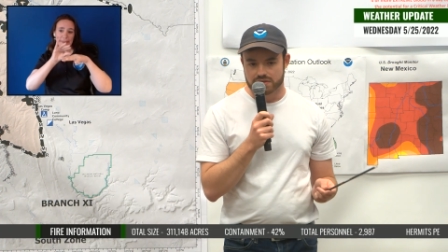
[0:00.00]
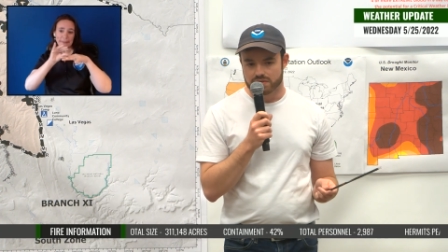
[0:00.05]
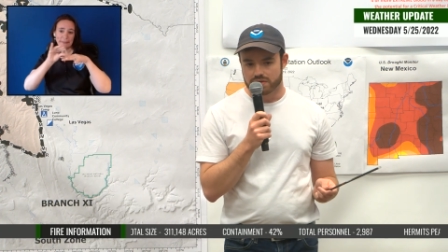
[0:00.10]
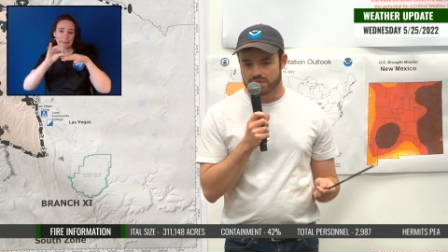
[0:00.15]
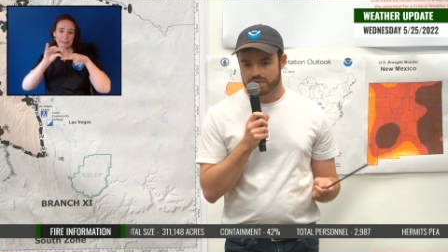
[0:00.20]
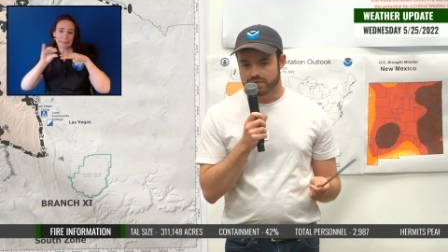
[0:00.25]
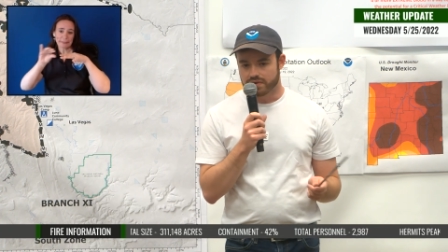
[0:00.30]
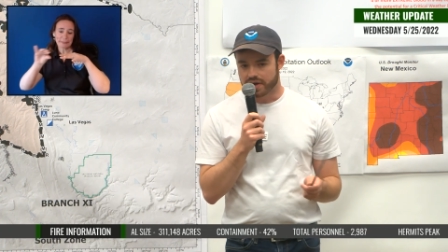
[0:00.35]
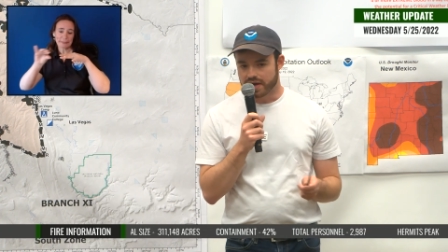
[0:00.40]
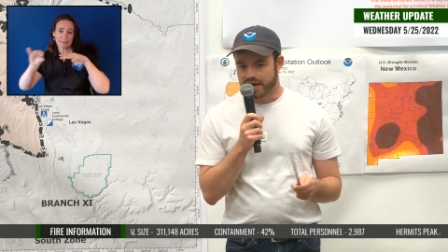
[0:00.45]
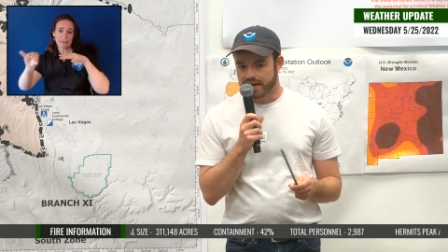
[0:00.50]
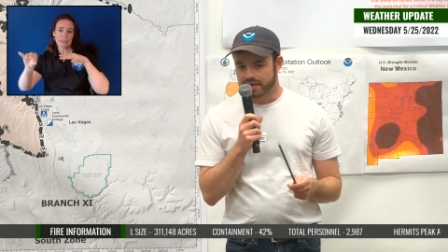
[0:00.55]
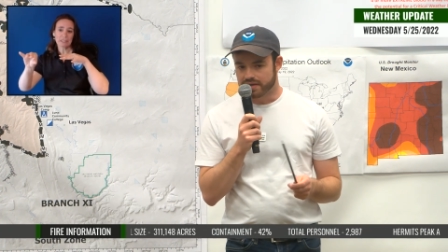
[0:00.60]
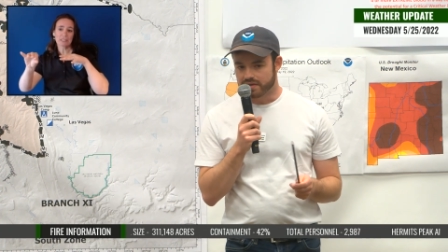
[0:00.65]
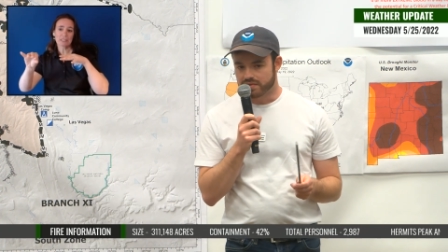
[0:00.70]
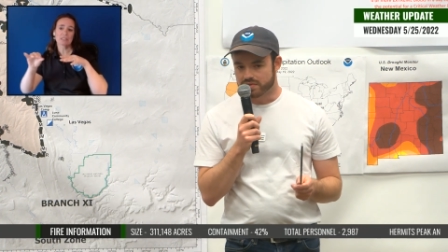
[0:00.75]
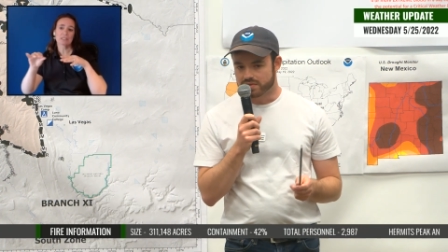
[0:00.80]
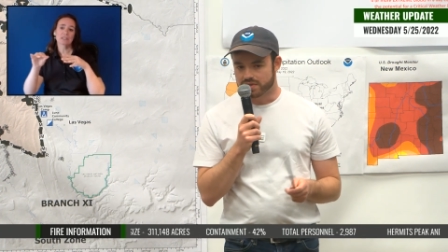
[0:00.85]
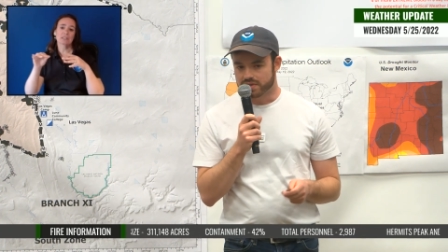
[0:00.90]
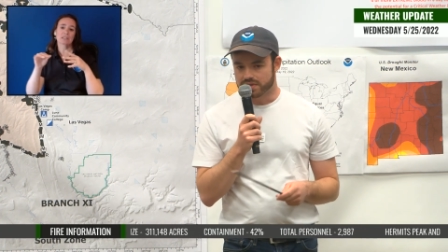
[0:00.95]
overnight,
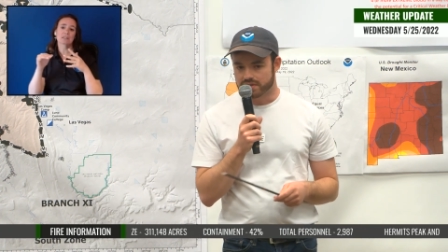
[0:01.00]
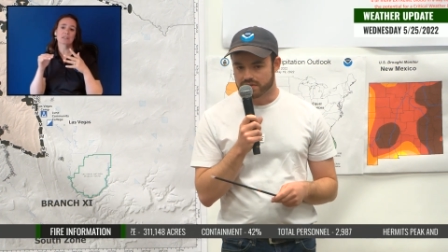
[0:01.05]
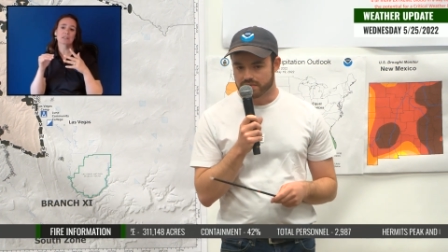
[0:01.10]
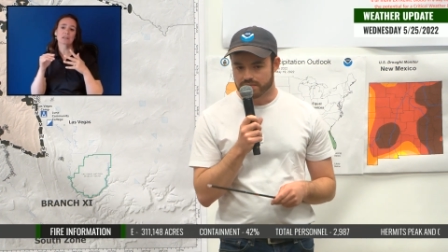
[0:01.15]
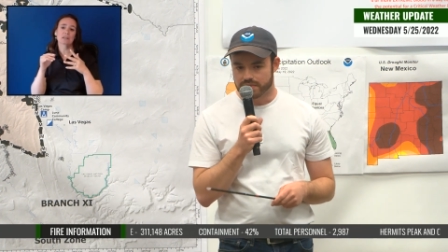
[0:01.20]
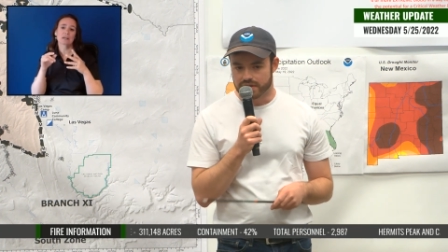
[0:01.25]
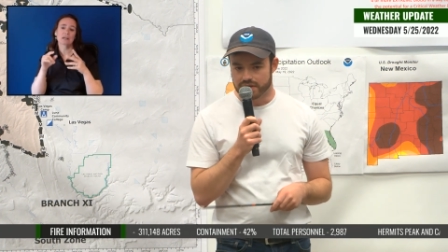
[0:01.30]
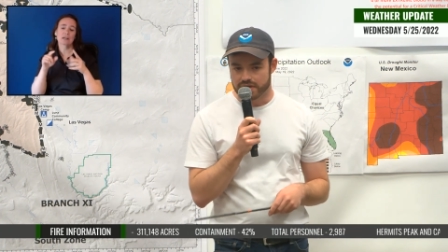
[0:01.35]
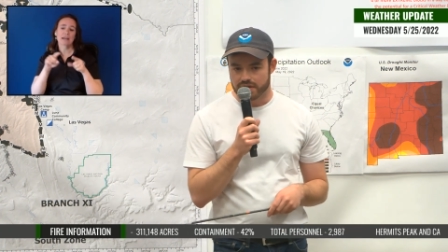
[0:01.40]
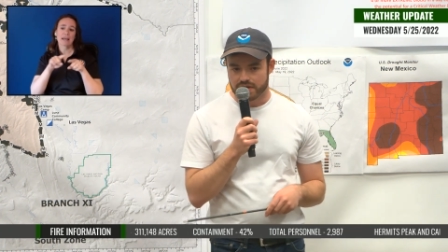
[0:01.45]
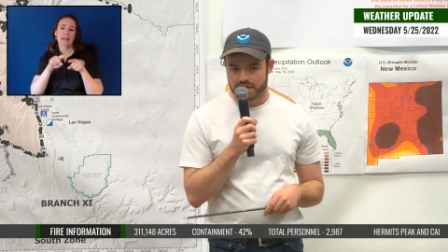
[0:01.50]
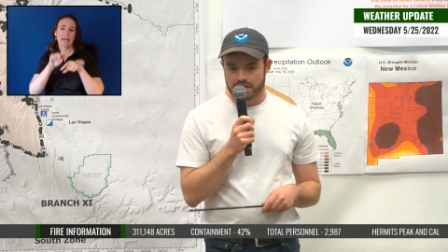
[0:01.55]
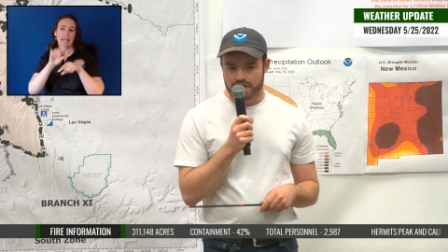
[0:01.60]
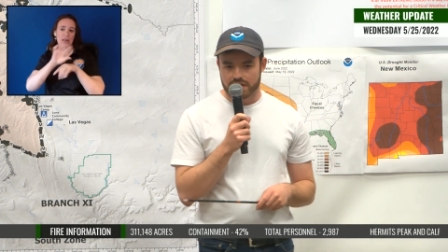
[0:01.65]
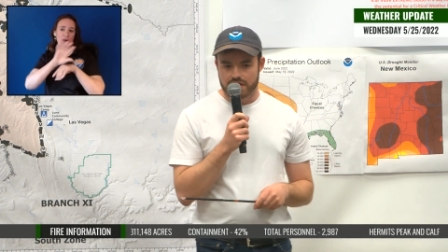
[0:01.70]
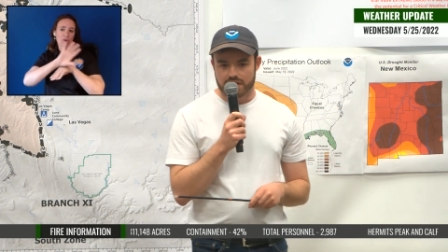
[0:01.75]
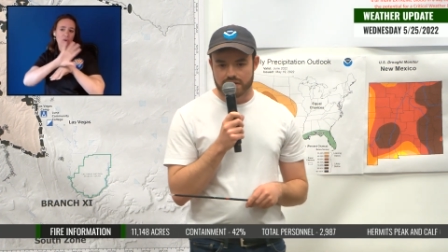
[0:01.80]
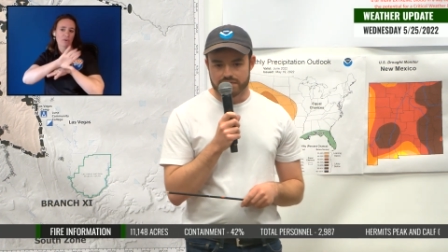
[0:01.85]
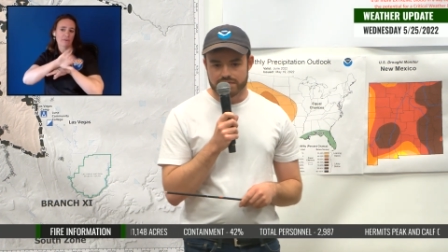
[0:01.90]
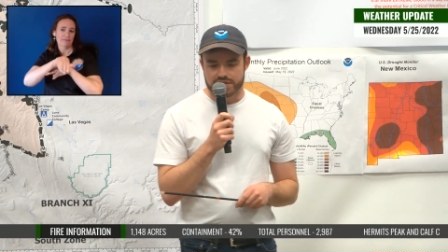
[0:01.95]
there was a little bit
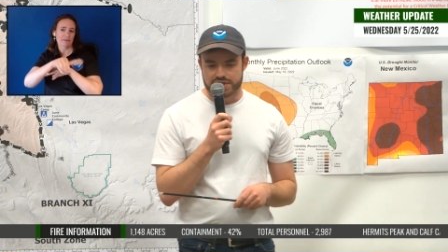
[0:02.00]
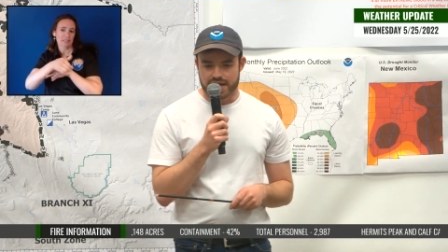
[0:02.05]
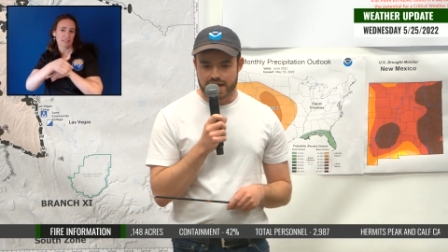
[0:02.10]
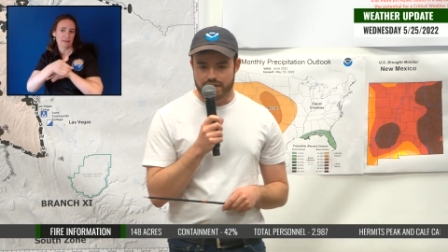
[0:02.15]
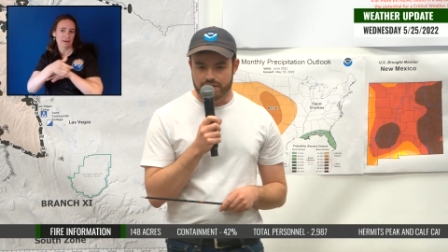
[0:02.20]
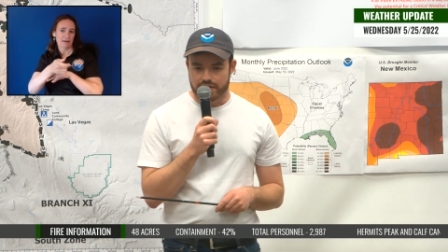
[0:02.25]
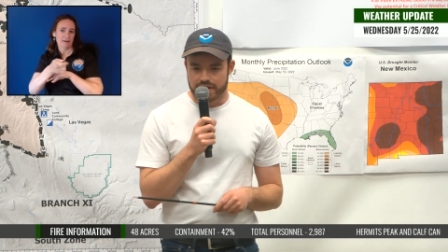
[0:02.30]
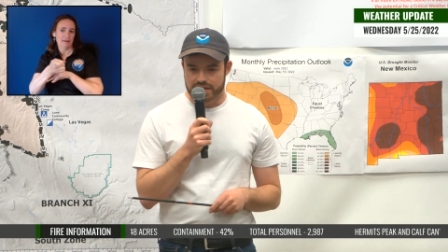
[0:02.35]
of shower